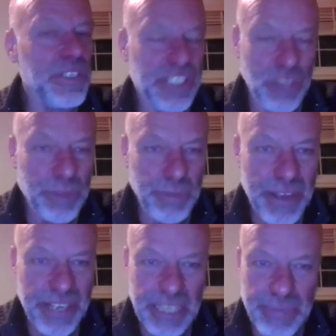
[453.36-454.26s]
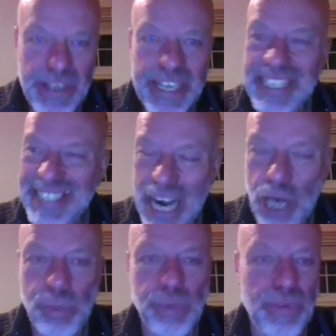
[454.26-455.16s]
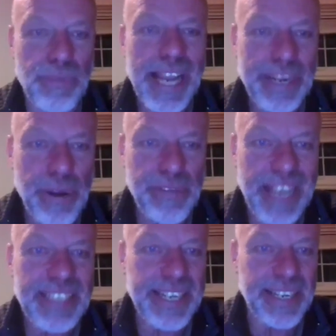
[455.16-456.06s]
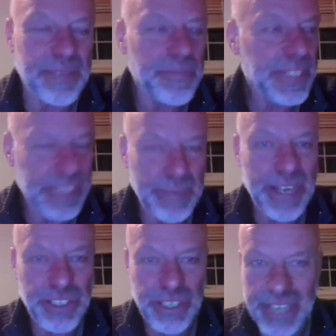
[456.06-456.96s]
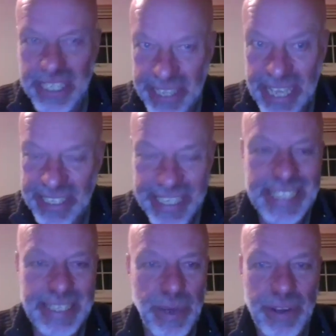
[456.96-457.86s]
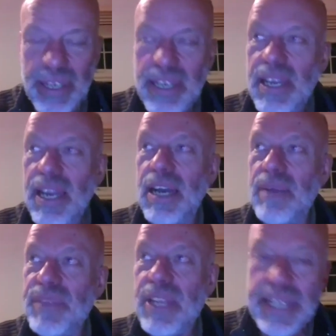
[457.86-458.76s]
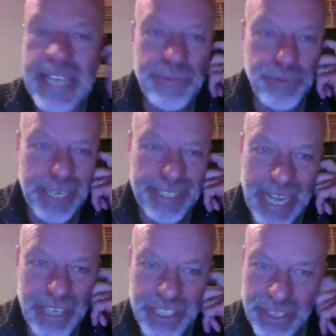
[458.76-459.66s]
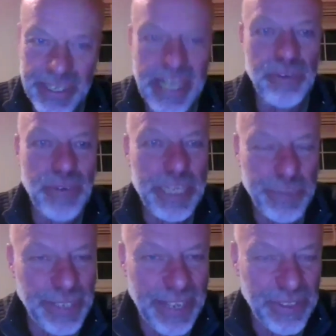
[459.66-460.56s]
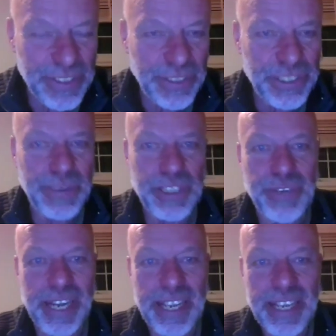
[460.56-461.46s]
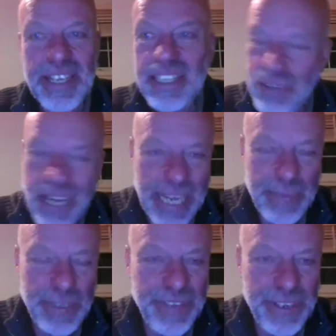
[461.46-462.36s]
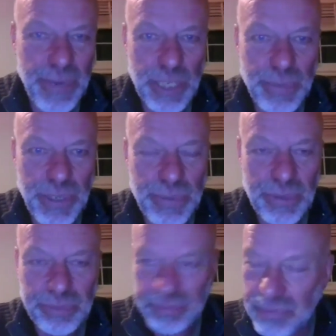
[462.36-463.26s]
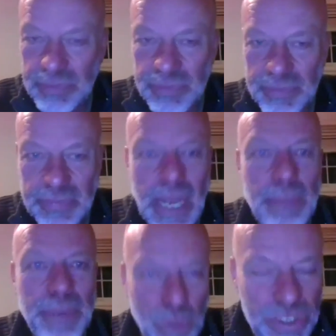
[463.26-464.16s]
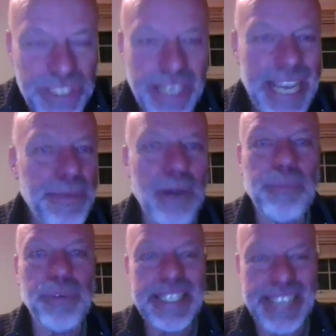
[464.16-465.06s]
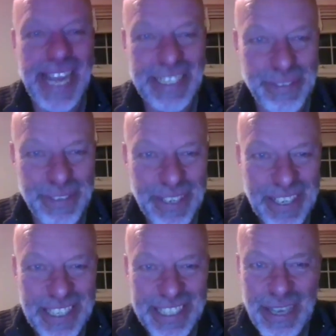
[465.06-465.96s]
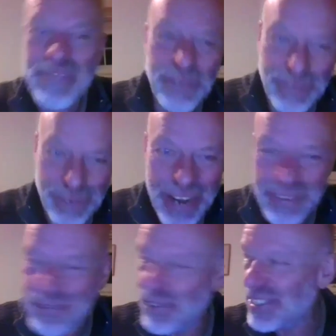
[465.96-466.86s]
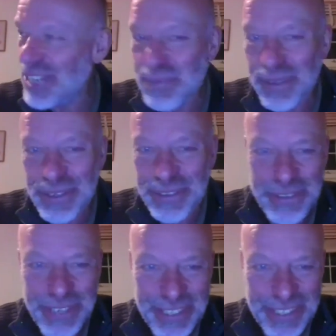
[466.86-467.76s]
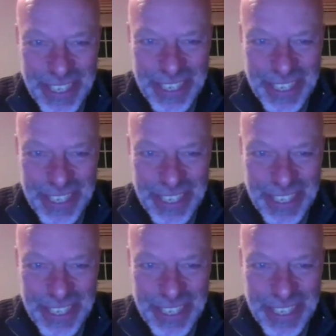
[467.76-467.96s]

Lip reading: stop smoking. Smoking is terrible for microvascular dementia. That's an easy one. Keep drink down to reasonable levels, not too much drink. Try and keep as fit and well as possible. But also keep our brains active. So I've got a friend, for example, who does